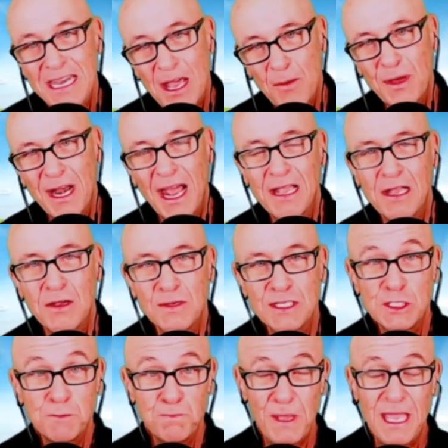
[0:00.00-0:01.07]
Now, when I go and
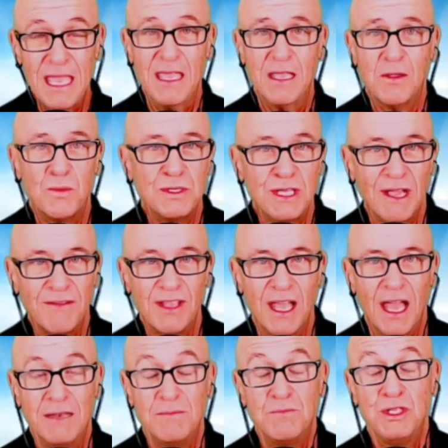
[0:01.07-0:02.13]
speak, which I've
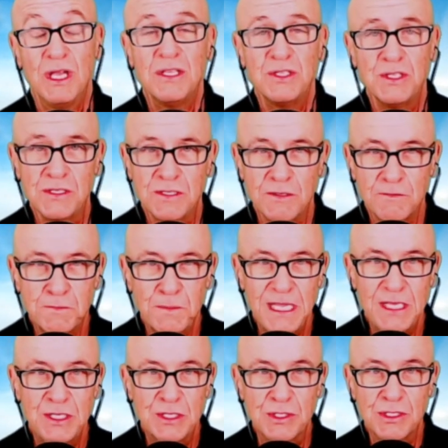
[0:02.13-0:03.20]
got dozens of
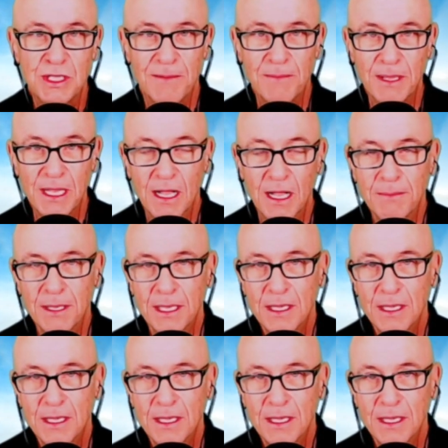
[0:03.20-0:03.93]
speeches coming up,